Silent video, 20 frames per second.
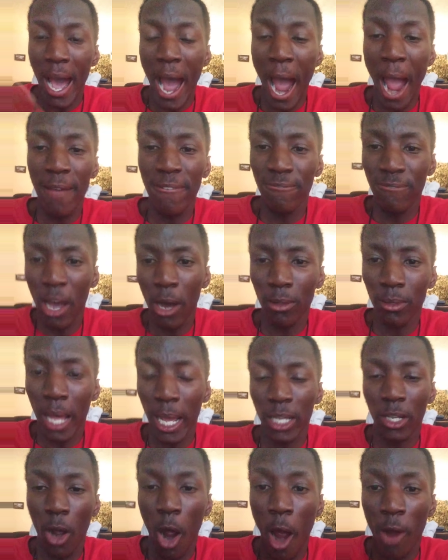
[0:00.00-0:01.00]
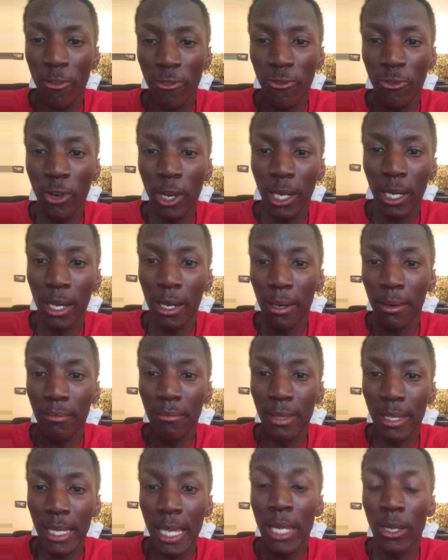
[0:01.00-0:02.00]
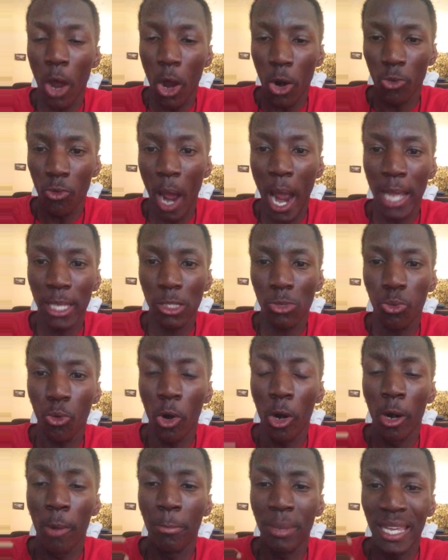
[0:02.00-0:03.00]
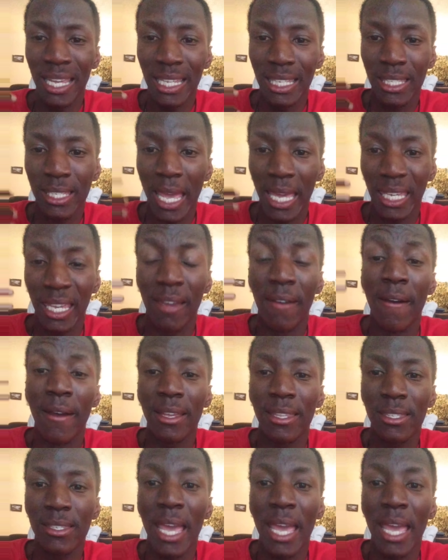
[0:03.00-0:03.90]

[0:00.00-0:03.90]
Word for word: I felt like our freedom and our rights were being taken